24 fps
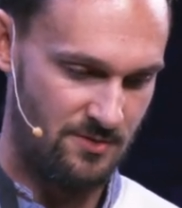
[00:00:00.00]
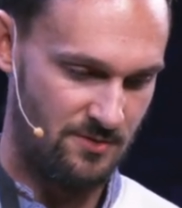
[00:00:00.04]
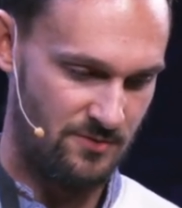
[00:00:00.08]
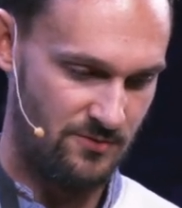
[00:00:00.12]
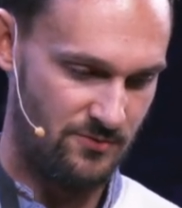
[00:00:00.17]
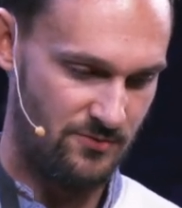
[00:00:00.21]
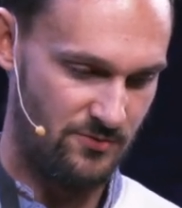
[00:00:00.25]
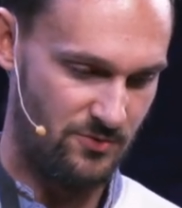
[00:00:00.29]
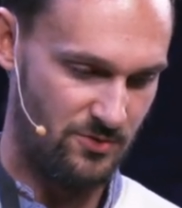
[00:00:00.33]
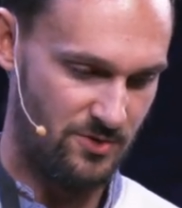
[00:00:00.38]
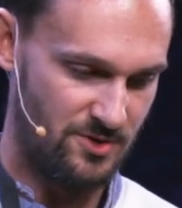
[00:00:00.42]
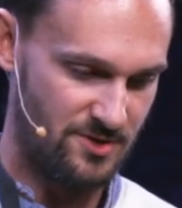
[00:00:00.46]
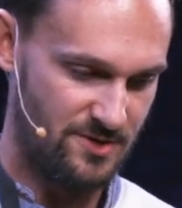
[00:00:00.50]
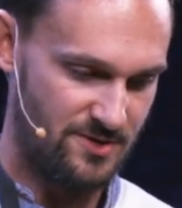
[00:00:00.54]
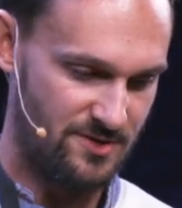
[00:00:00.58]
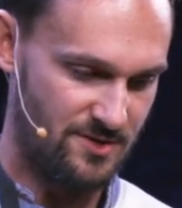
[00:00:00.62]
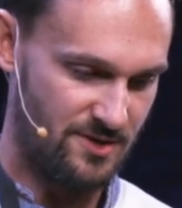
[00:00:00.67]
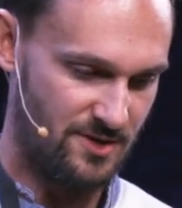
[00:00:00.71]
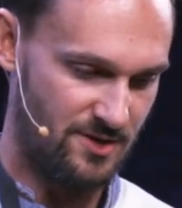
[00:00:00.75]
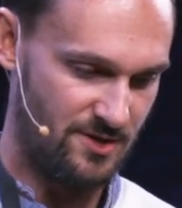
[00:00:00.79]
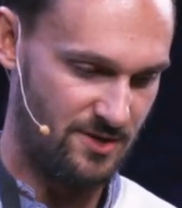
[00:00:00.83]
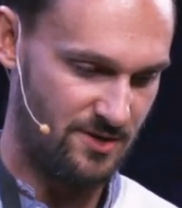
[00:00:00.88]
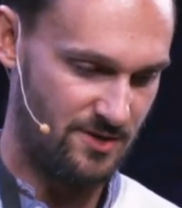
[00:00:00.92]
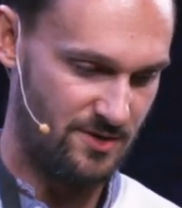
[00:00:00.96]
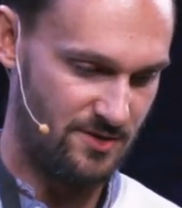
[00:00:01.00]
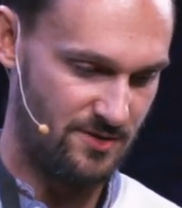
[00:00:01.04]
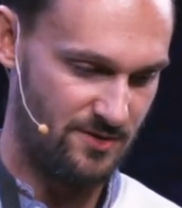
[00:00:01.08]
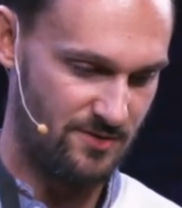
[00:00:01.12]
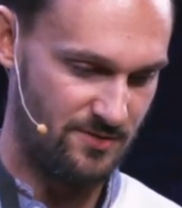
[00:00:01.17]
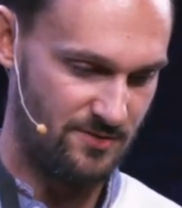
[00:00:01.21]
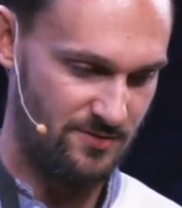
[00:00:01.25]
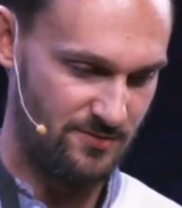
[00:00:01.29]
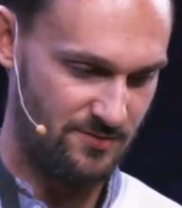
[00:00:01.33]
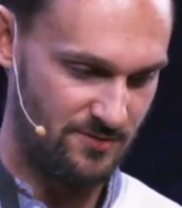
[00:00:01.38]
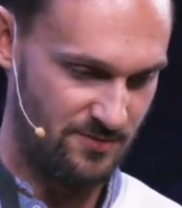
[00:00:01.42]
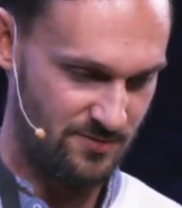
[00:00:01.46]
force
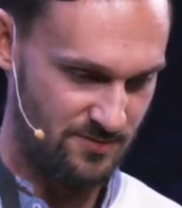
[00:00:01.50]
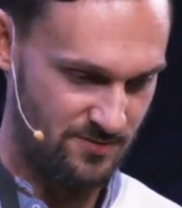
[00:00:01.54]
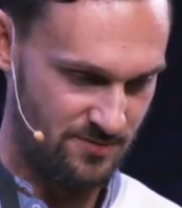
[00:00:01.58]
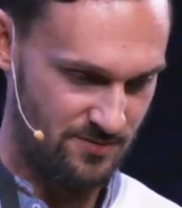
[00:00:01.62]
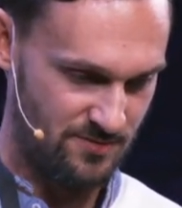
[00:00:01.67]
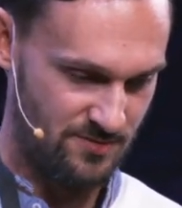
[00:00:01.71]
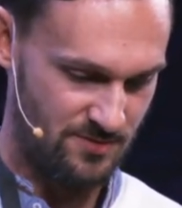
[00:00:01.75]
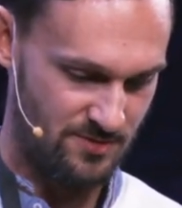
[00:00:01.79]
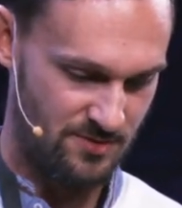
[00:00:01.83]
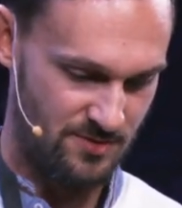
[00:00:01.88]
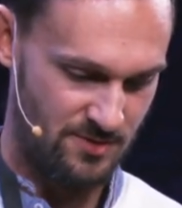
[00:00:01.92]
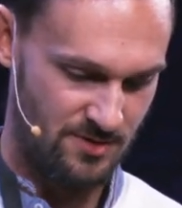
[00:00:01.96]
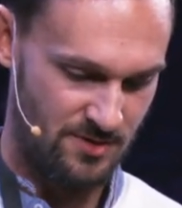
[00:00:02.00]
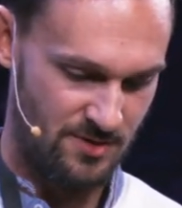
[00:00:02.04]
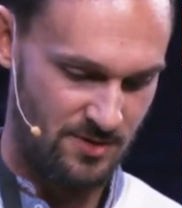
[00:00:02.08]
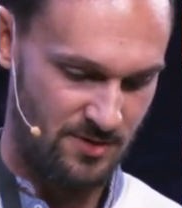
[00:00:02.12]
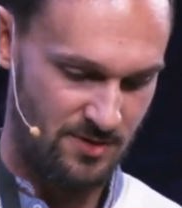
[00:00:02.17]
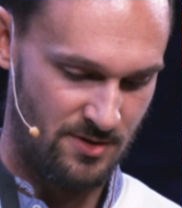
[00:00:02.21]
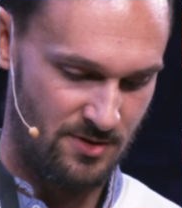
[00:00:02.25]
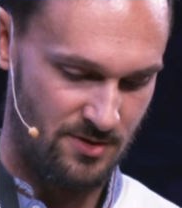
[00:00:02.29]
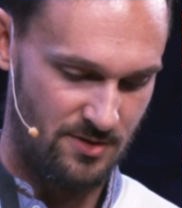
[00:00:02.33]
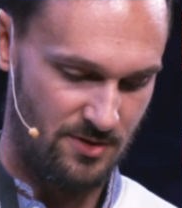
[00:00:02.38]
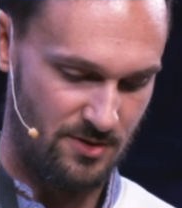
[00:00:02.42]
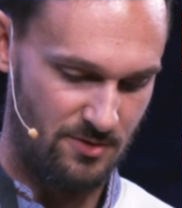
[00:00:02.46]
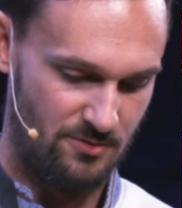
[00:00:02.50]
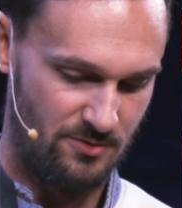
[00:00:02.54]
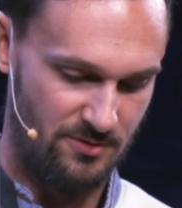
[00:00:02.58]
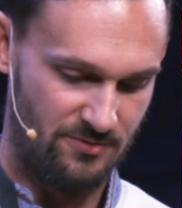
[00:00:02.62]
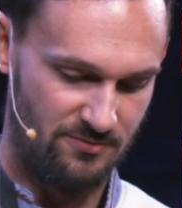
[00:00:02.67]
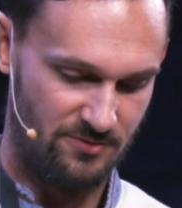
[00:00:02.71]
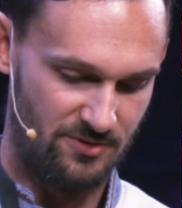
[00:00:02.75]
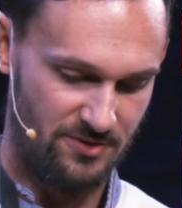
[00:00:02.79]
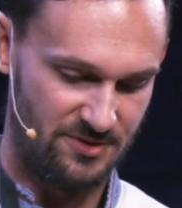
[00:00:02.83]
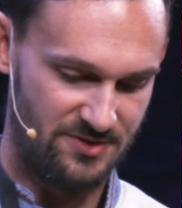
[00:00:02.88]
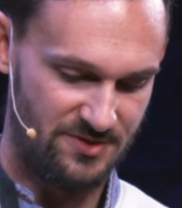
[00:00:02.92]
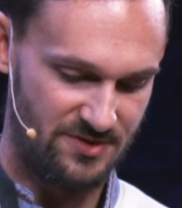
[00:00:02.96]
of the
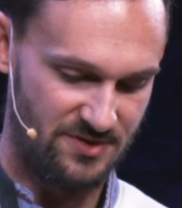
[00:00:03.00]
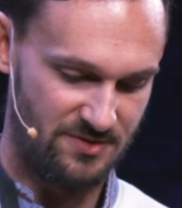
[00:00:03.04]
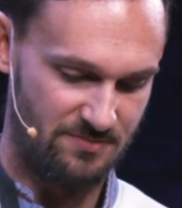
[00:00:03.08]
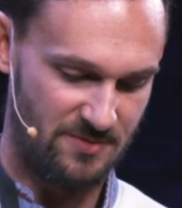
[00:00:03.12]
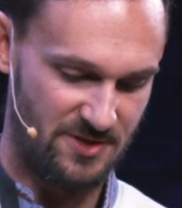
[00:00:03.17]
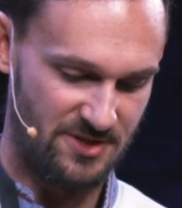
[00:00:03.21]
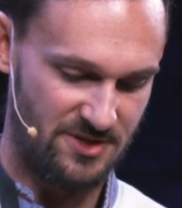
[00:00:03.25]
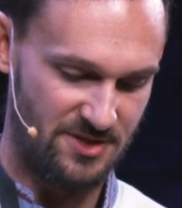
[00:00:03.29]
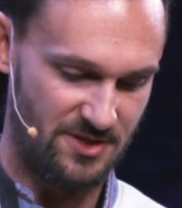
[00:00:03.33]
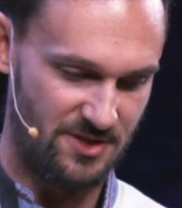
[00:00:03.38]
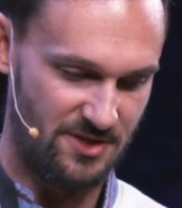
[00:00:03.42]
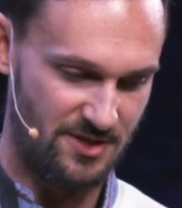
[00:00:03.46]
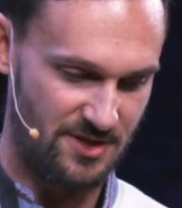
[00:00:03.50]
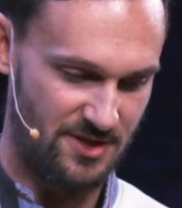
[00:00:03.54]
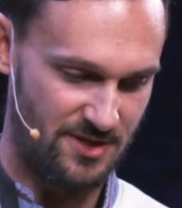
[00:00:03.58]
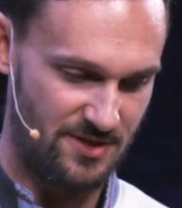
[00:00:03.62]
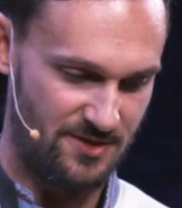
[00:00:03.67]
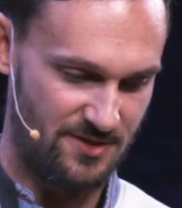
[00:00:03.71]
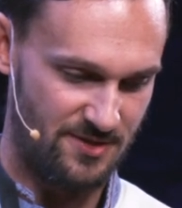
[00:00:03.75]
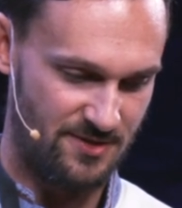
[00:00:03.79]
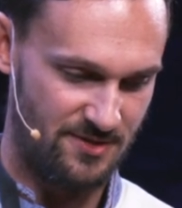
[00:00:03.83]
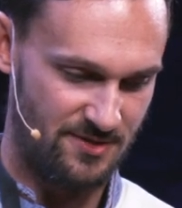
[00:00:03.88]
reverse suspension again.